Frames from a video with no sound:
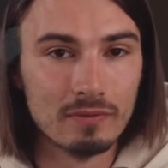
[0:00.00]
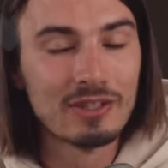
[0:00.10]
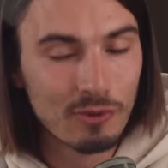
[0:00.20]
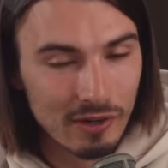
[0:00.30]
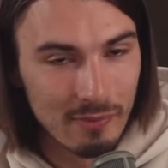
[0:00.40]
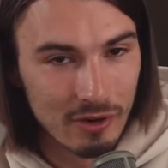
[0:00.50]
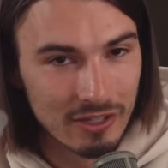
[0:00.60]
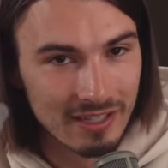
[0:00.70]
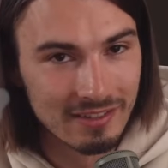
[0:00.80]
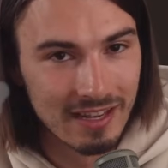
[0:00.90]
I truly
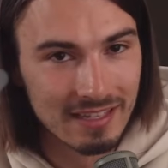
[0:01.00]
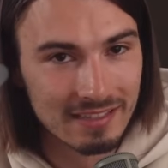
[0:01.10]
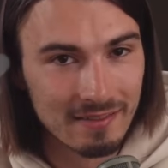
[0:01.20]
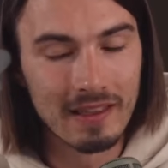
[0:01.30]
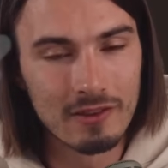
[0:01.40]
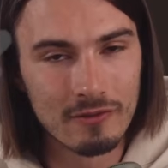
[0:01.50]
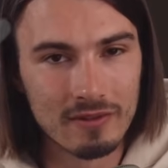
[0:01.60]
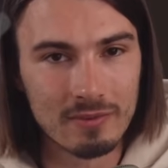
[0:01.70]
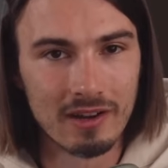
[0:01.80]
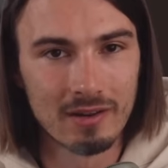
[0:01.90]
appreciate you guys. Thank you
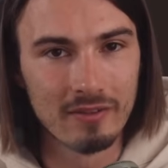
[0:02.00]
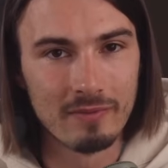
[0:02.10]
from the bottom